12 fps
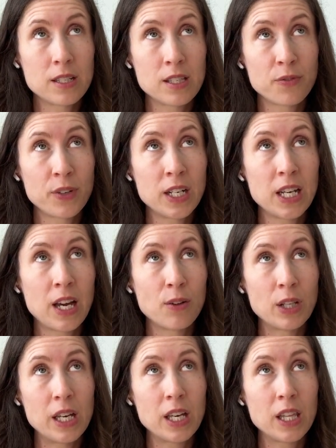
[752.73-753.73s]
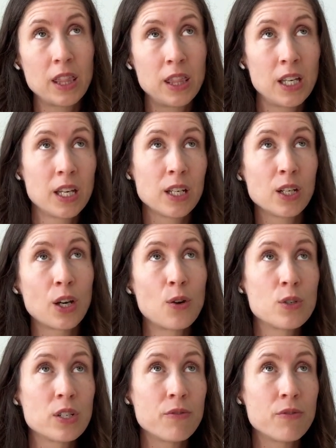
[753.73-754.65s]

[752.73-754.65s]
It's funny how like thick and cozy